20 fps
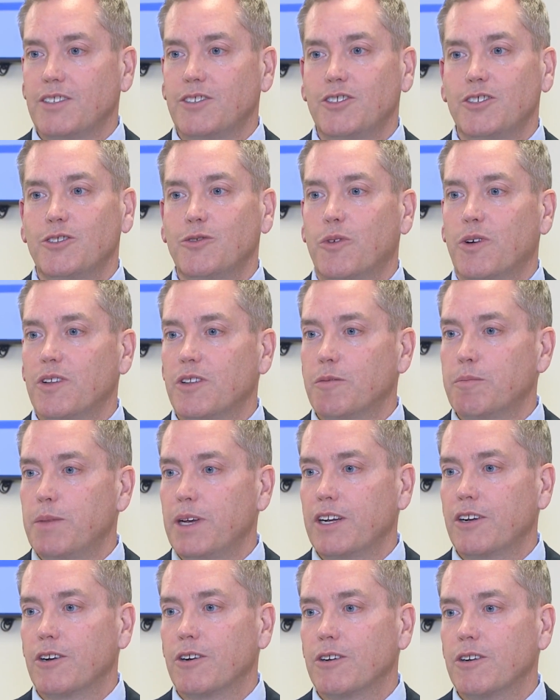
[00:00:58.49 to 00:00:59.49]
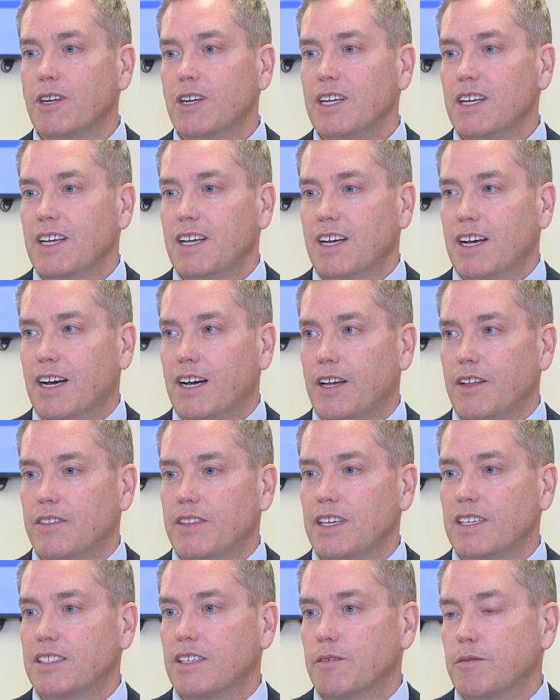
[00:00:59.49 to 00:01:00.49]
Jacob Sipe of the State Housing
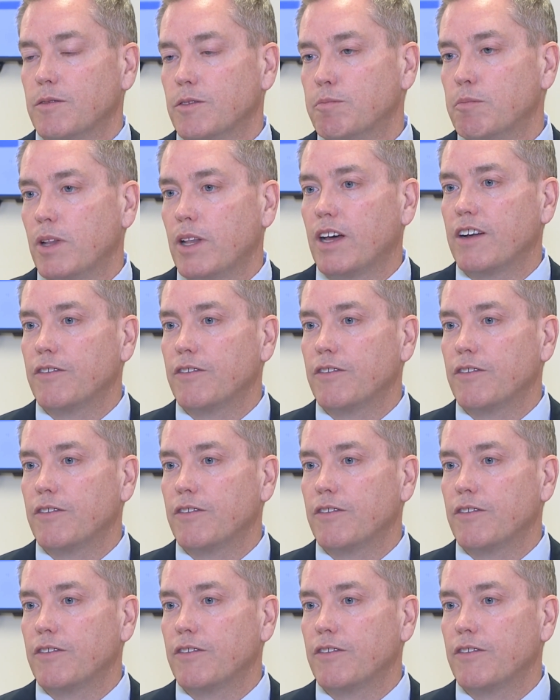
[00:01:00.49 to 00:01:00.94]
Authority says the